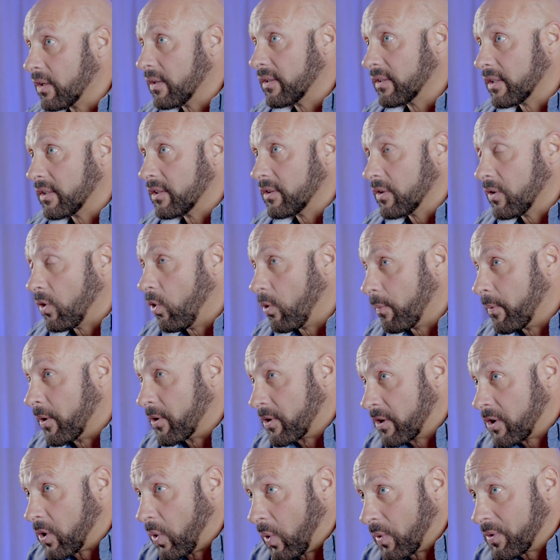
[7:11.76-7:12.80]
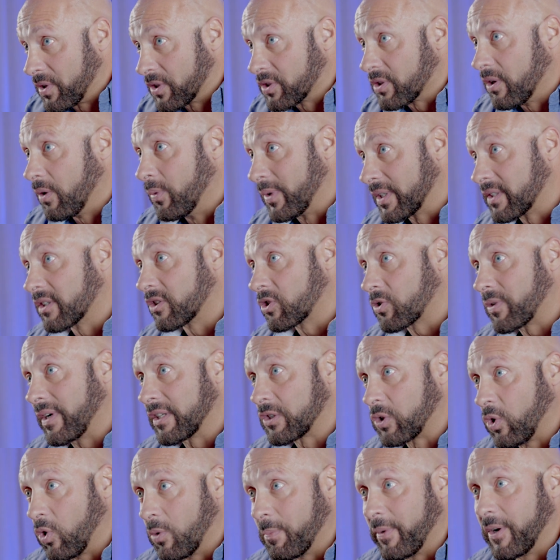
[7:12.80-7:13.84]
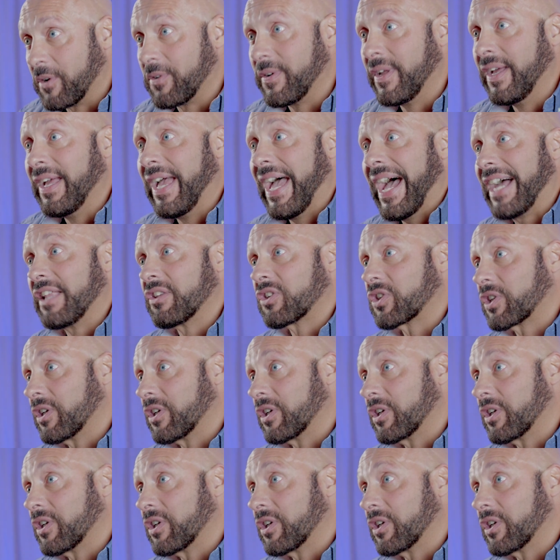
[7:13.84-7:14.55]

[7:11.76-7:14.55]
the, the, hormone cortisol, which is a stress hormone, and